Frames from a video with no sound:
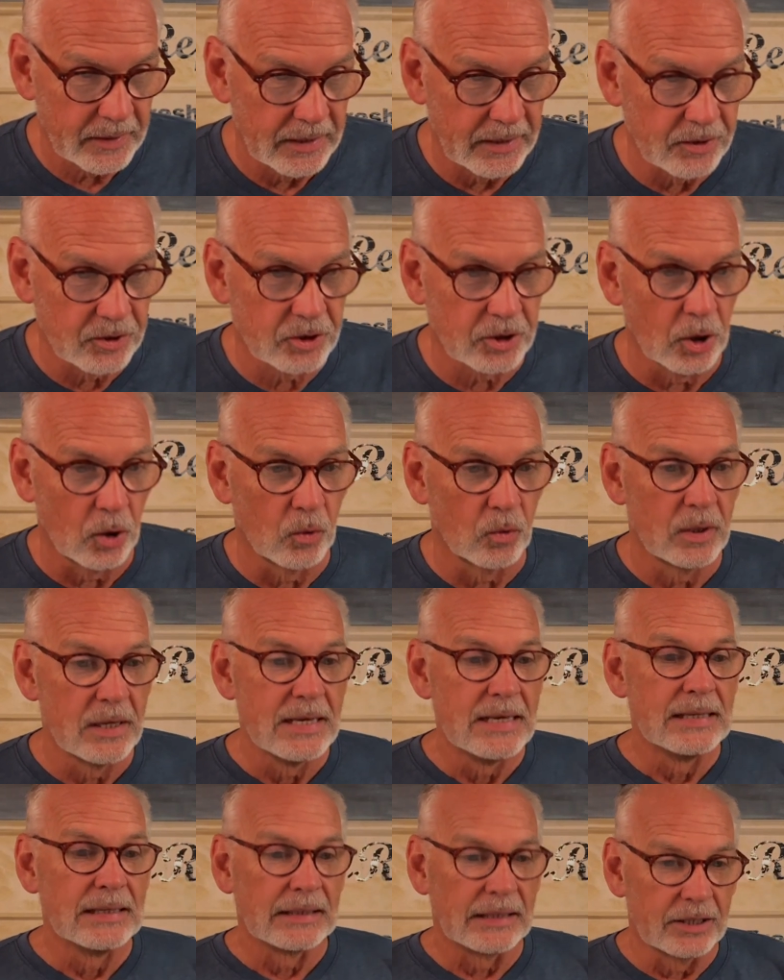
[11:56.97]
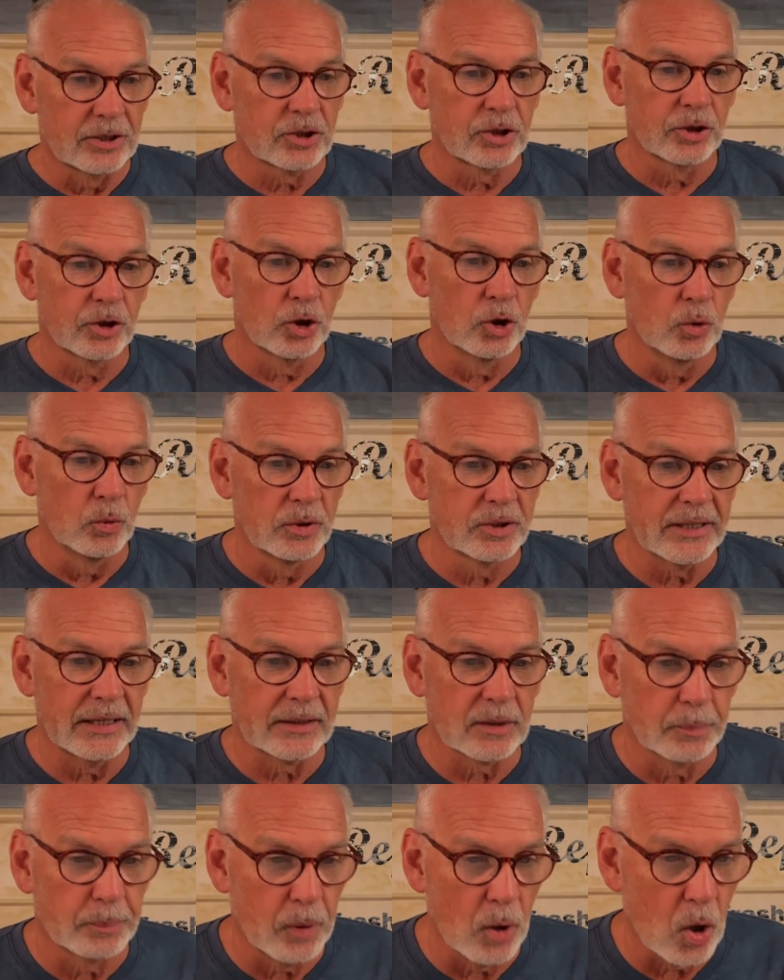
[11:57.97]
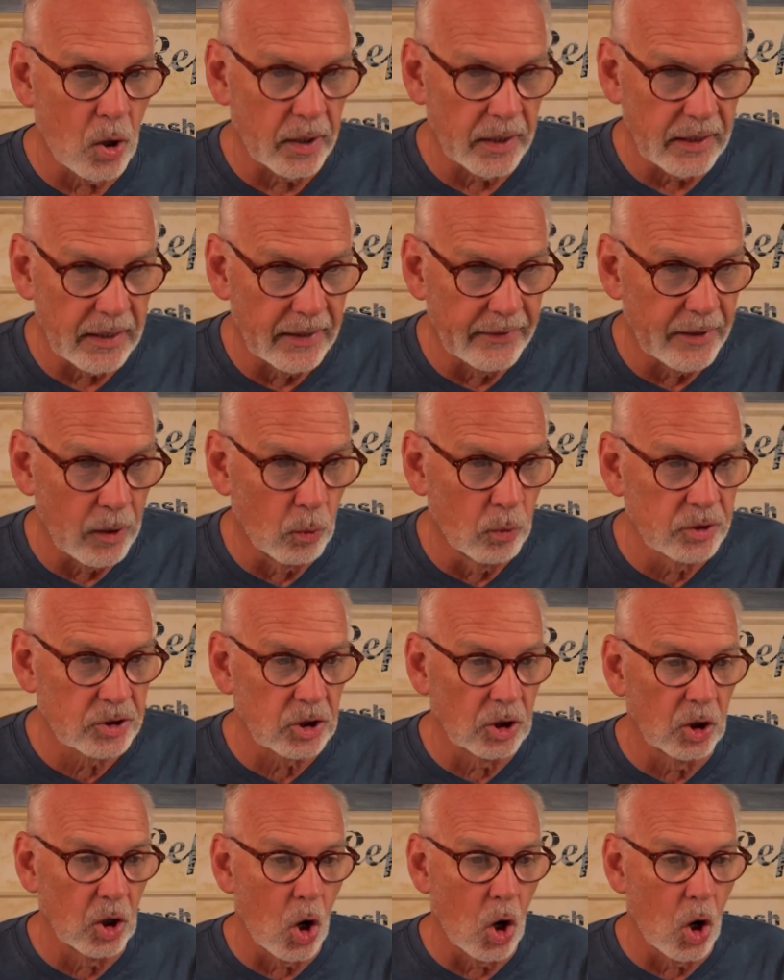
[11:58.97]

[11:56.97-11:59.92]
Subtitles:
And so listen to who was at the party. And there was a